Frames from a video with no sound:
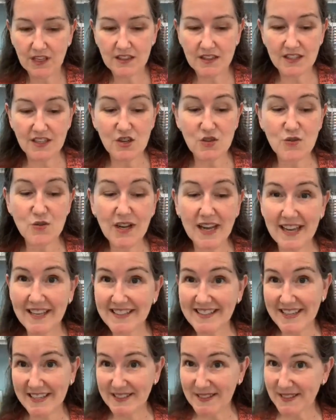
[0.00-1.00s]
you
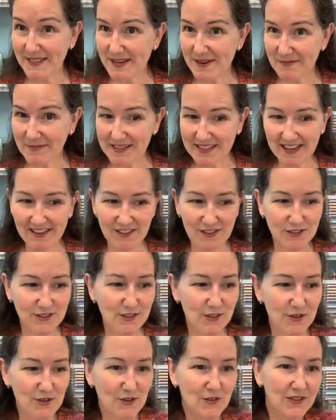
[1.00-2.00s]
can then stamp together.
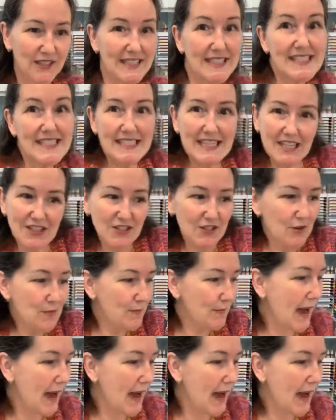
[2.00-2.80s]
So you'll each get your